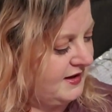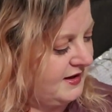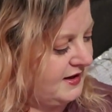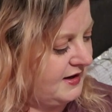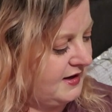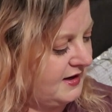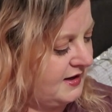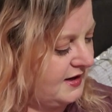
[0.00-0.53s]

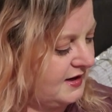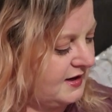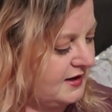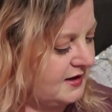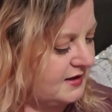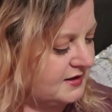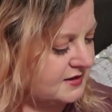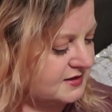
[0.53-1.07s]

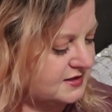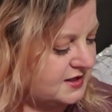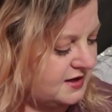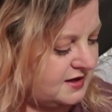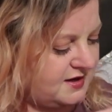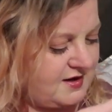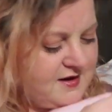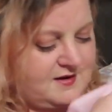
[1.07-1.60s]
And
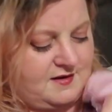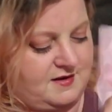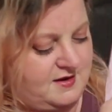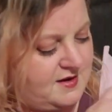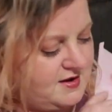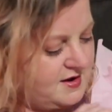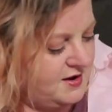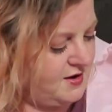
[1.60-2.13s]

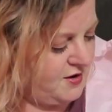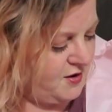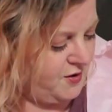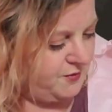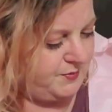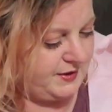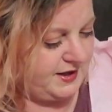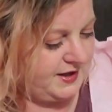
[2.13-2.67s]

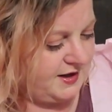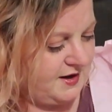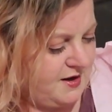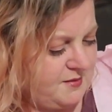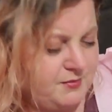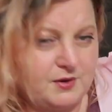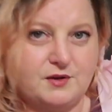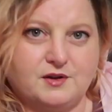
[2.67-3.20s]
opening it
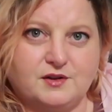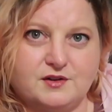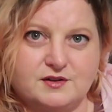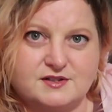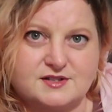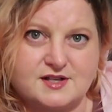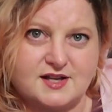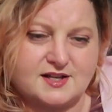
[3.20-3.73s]
up
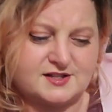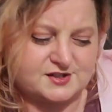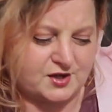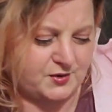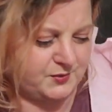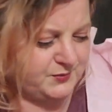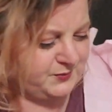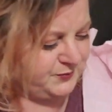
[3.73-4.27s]
looks like so.
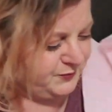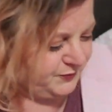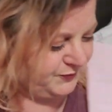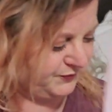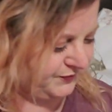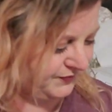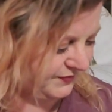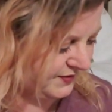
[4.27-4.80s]

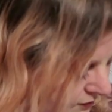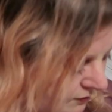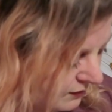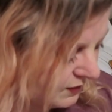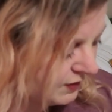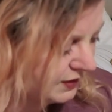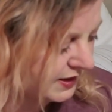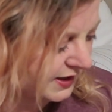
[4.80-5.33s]

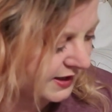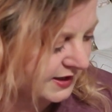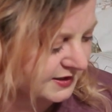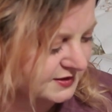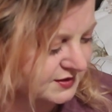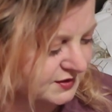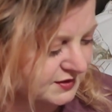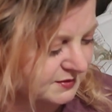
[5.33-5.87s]
Okay,
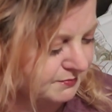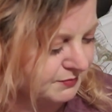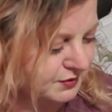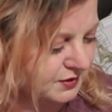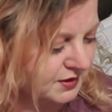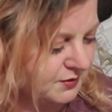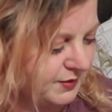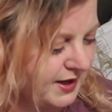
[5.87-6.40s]
so the
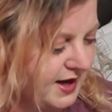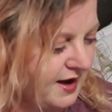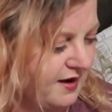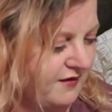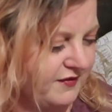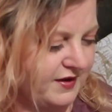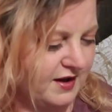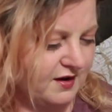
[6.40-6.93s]
book we
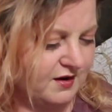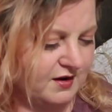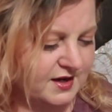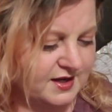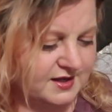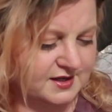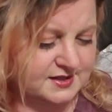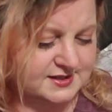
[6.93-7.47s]
have here
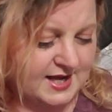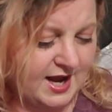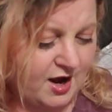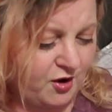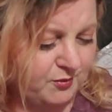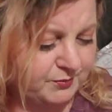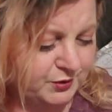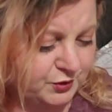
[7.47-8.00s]
is
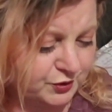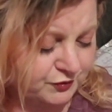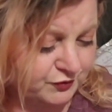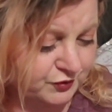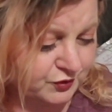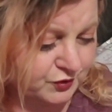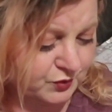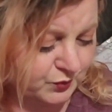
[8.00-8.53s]
How
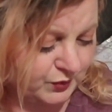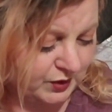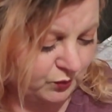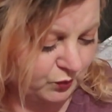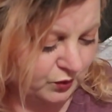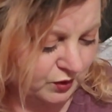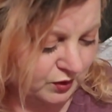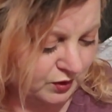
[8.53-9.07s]
Beautiful We
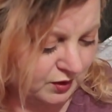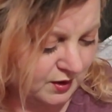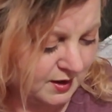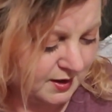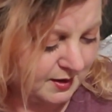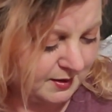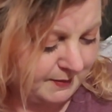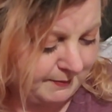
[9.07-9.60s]
Were
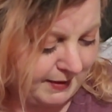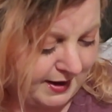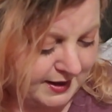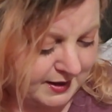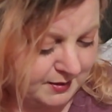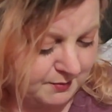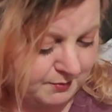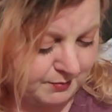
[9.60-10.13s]
by
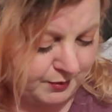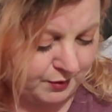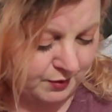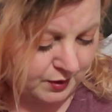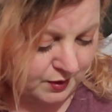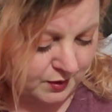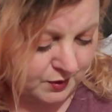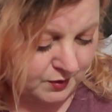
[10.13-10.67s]

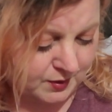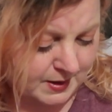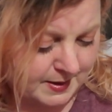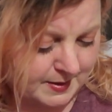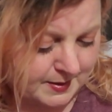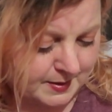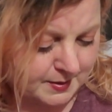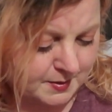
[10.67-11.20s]
Imbolo
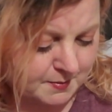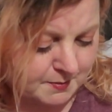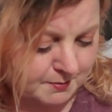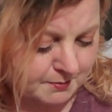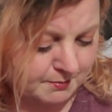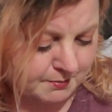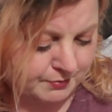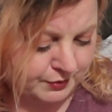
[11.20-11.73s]

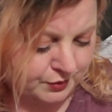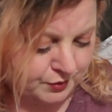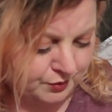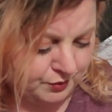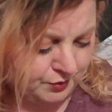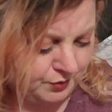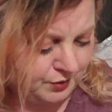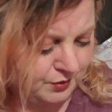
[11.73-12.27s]

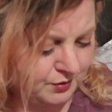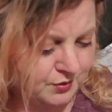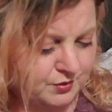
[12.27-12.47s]
Mbue.